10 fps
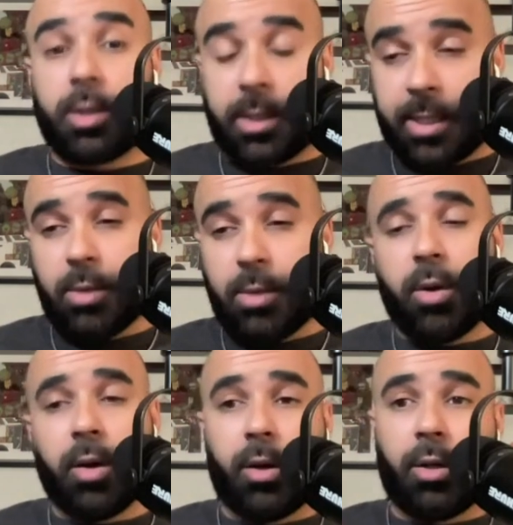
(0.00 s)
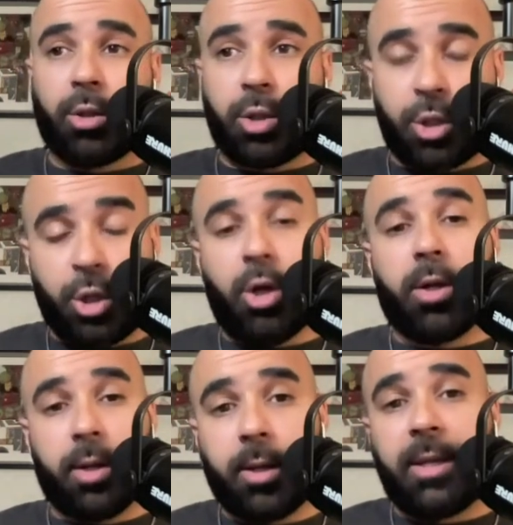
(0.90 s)
key word,
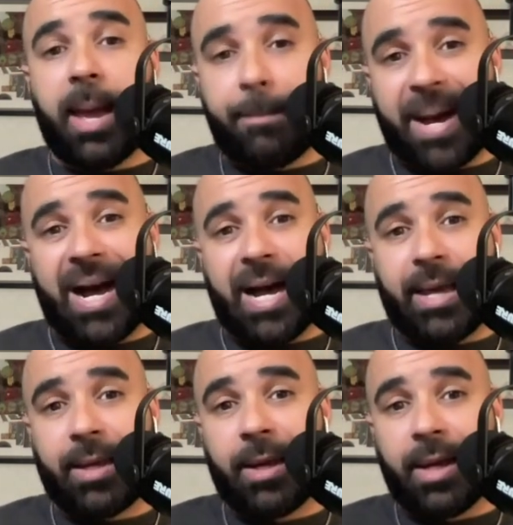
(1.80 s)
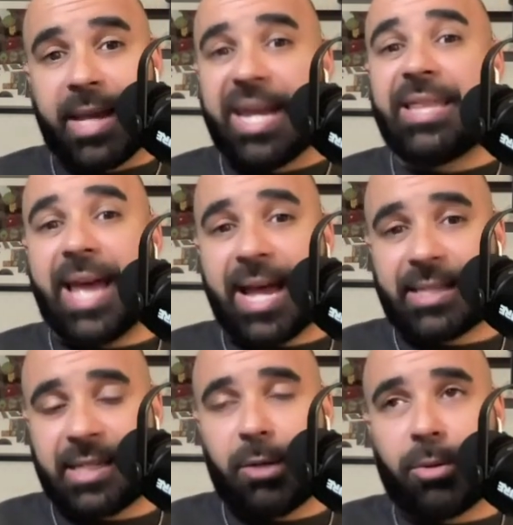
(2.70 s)
should get by in
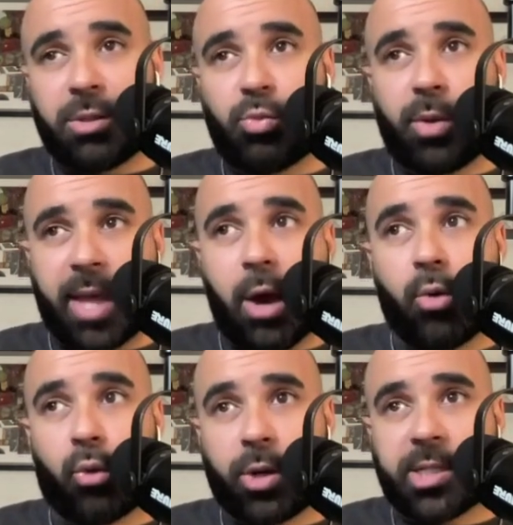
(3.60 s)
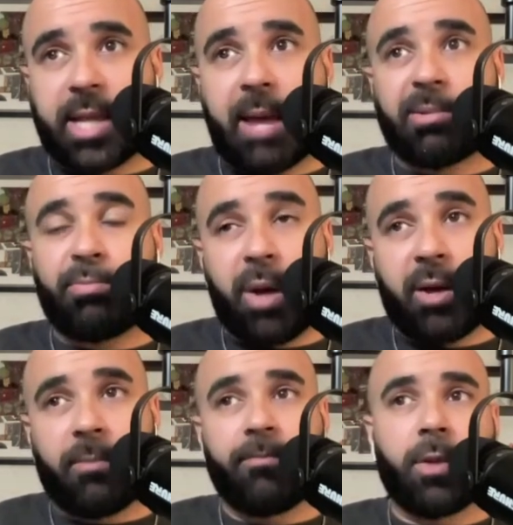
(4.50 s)
that series without Kristaps, but